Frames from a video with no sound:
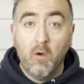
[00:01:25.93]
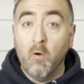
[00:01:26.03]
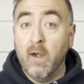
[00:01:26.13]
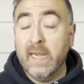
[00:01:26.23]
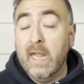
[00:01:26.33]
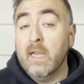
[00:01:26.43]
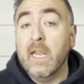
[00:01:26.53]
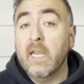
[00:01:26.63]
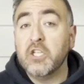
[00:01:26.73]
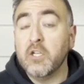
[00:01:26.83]
or any
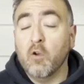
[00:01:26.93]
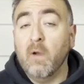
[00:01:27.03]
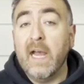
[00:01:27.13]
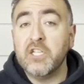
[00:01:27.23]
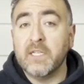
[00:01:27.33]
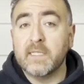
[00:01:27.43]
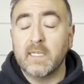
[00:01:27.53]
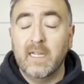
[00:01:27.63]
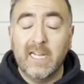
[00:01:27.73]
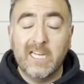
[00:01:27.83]
unconditioned garages,
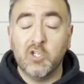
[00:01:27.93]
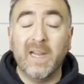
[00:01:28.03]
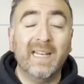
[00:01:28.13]
drain